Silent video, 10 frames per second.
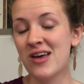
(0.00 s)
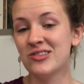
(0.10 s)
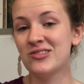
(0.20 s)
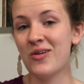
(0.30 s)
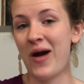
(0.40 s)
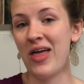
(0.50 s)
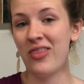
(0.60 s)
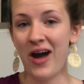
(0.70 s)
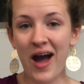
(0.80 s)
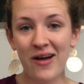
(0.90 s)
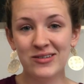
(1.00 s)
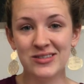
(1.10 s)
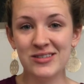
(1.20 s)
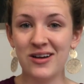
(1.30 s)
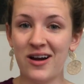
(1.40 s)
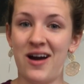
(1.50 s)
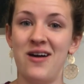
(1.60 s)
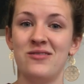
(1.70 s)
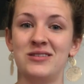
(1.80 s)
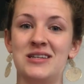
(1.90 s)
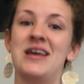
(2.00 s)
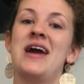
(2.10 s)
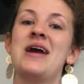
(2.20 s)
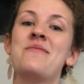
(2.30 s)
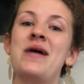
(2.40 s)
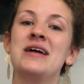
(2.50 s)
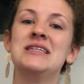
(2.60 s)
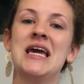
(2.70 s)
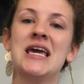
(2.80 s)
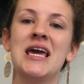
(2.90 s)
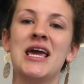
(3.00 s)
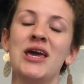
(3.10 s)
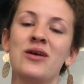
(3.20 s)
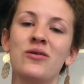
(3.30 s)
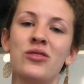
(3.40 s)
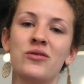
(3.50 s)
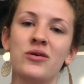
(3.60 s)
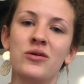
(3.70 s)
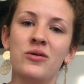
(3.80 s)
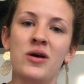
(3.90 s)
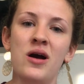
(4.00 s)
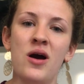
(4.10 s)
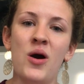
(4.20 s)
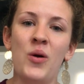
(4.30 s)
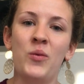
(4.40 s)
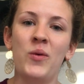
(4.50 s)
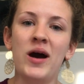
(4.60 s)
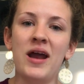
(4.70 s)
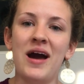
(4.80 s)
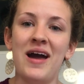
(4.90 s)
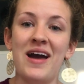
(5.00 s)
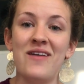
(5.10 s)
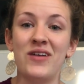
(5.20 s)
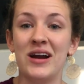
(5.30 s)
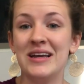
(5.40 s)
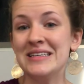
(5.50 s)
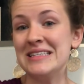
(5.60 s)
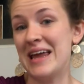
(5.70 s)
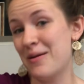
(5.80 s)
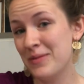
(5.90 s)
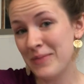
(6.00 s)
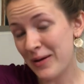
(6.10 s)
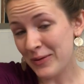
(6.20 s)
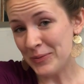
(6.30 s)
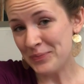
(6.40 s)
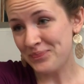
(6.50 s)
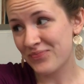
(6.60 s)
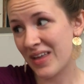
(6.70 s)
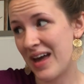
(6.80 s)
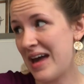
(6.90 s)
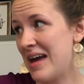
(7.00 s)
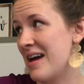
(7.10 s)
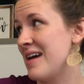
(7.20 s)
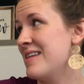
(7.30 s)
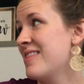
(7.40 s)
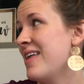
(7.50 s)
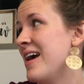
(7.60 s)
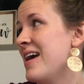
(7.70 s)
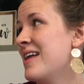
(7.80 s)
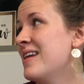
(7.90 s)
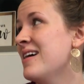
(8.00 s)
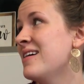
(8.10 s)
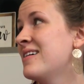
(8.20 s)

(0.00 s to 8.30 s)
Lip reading: So I thought I would start out today by taking you through what I have already set up in my room and then